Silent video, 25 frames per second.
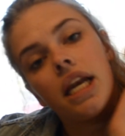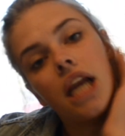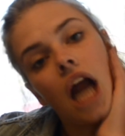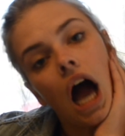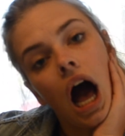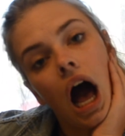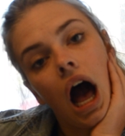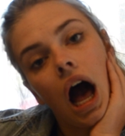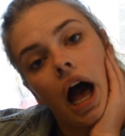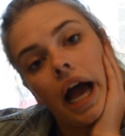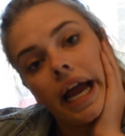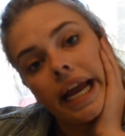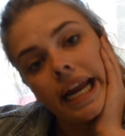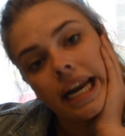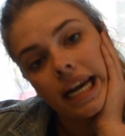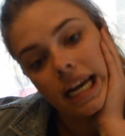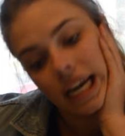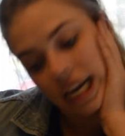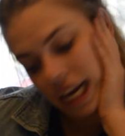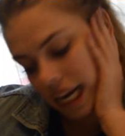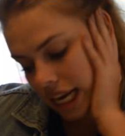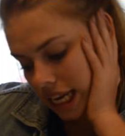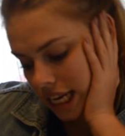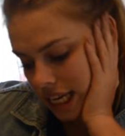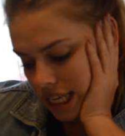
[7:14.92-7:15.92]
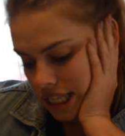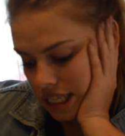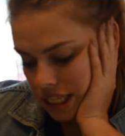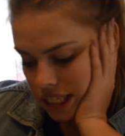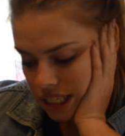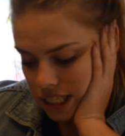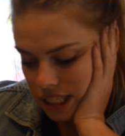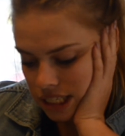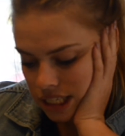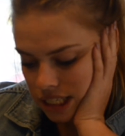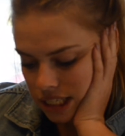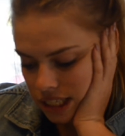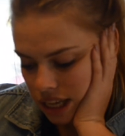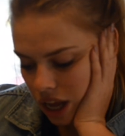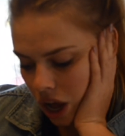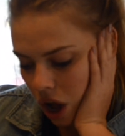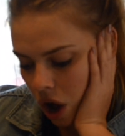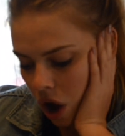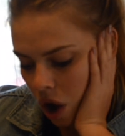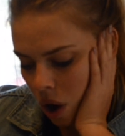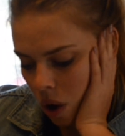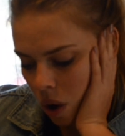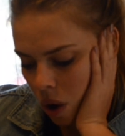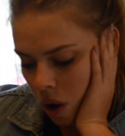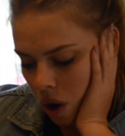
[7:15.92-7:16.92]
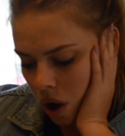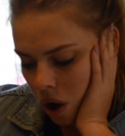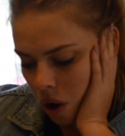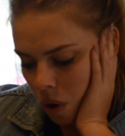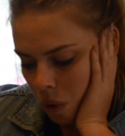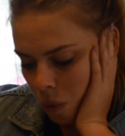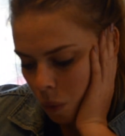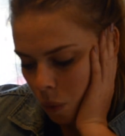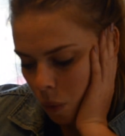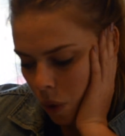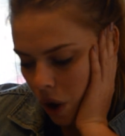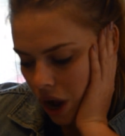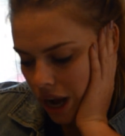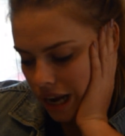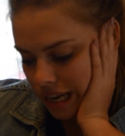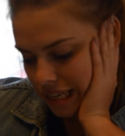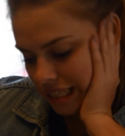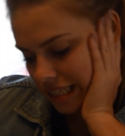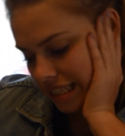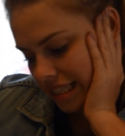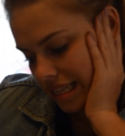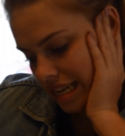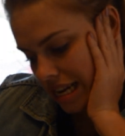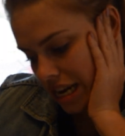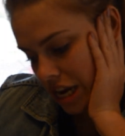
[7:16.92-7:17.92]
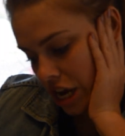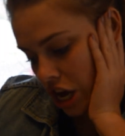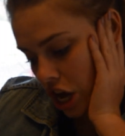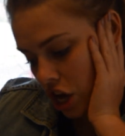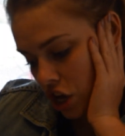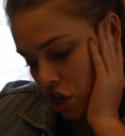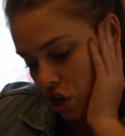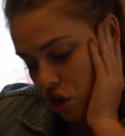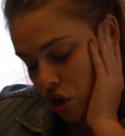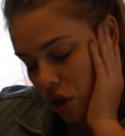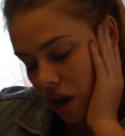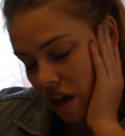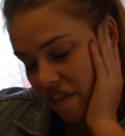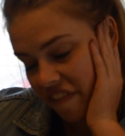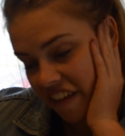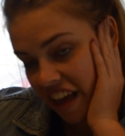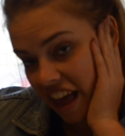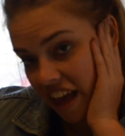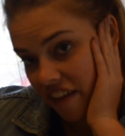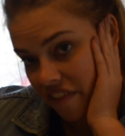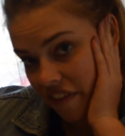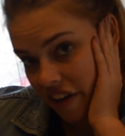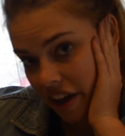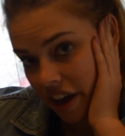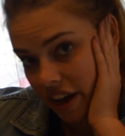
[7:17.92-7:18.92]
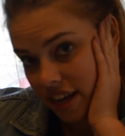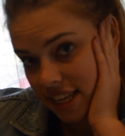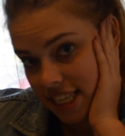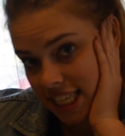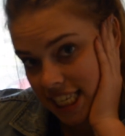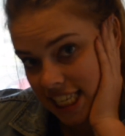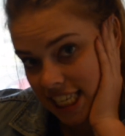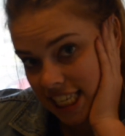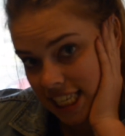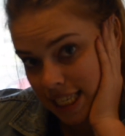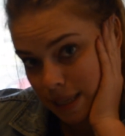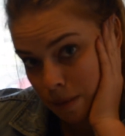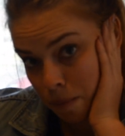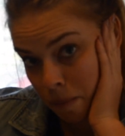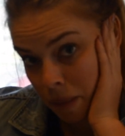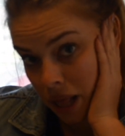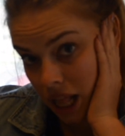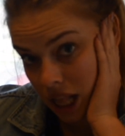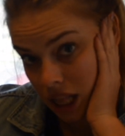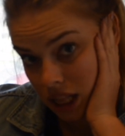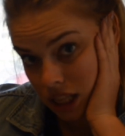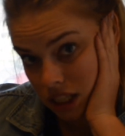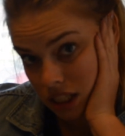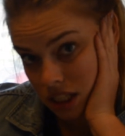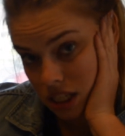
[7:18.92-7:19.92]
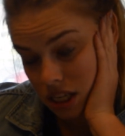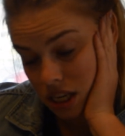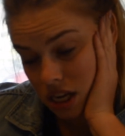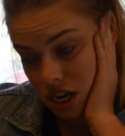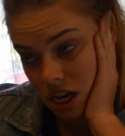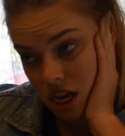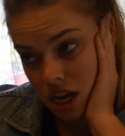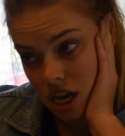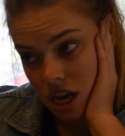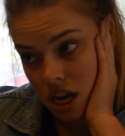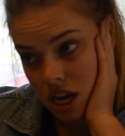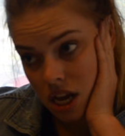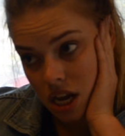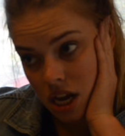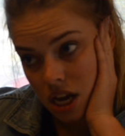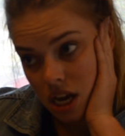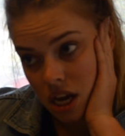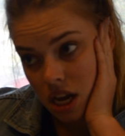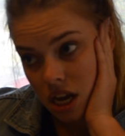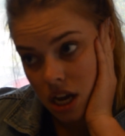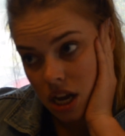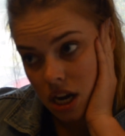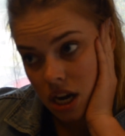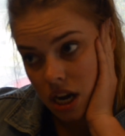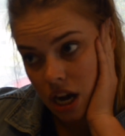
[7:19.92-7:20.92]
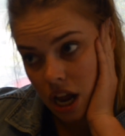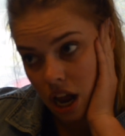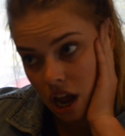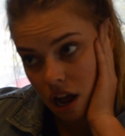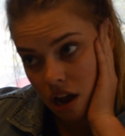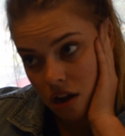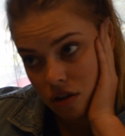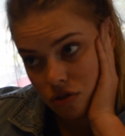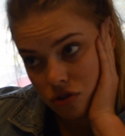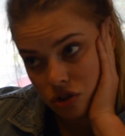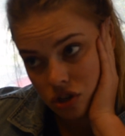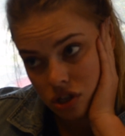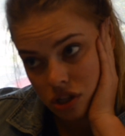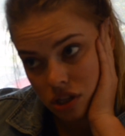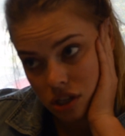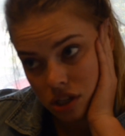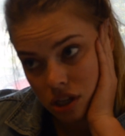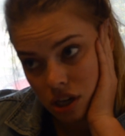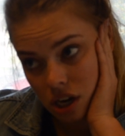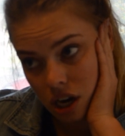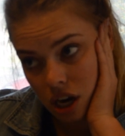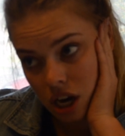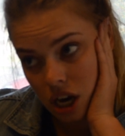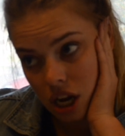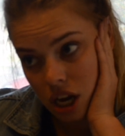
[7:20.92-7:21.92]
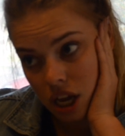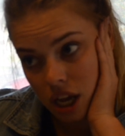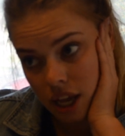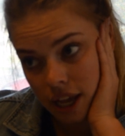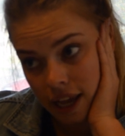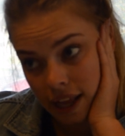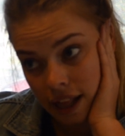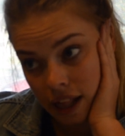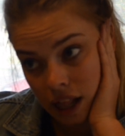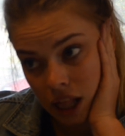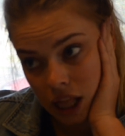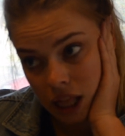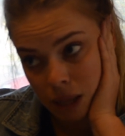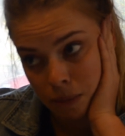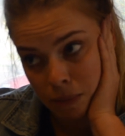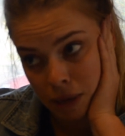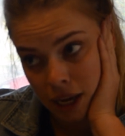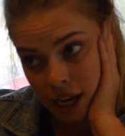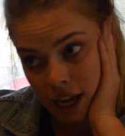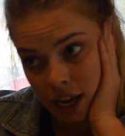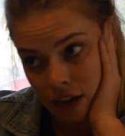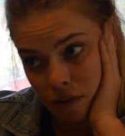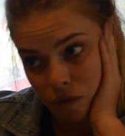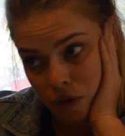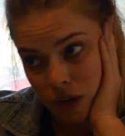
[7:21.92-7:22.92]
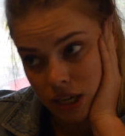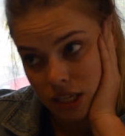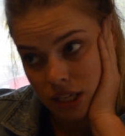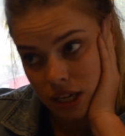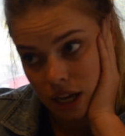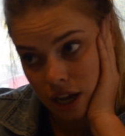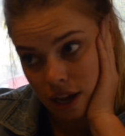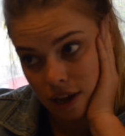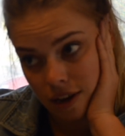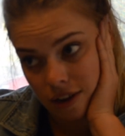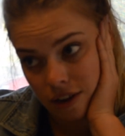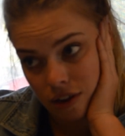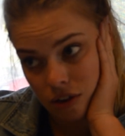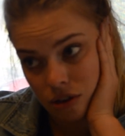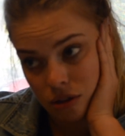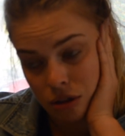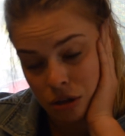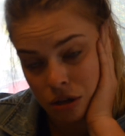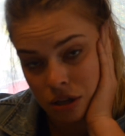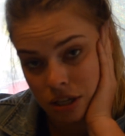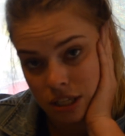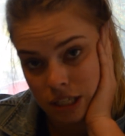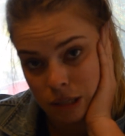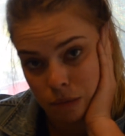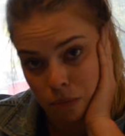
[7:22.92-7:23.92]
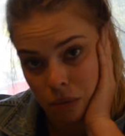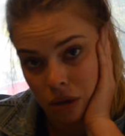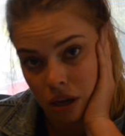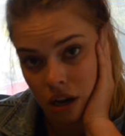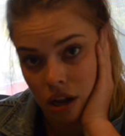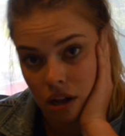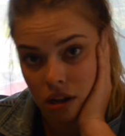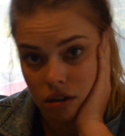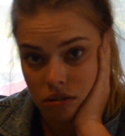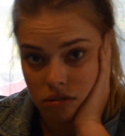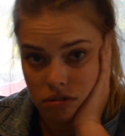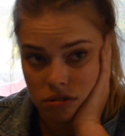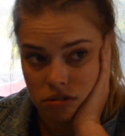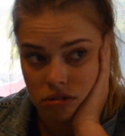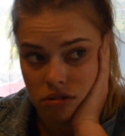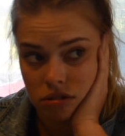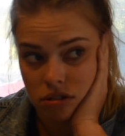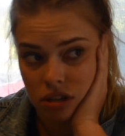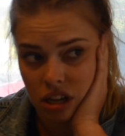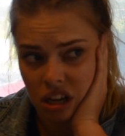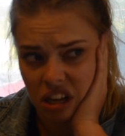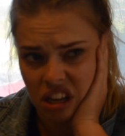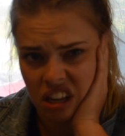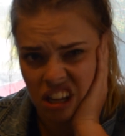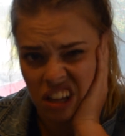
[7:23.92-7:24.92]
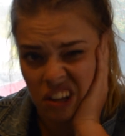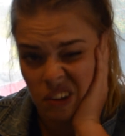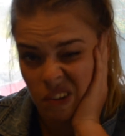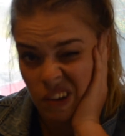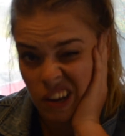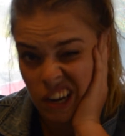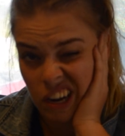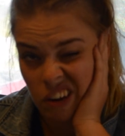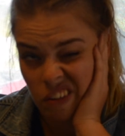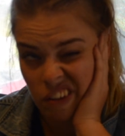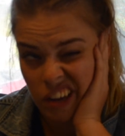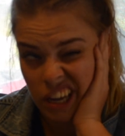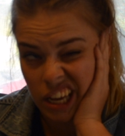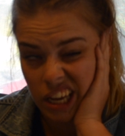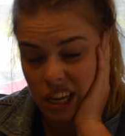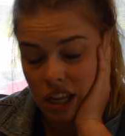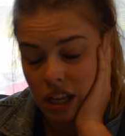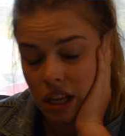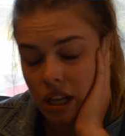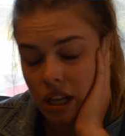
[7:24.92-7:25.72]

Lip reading: 9 is worst thing you have ever smelt. Now, she's gonna kill me if I tell you this, but I'll tell you anyway.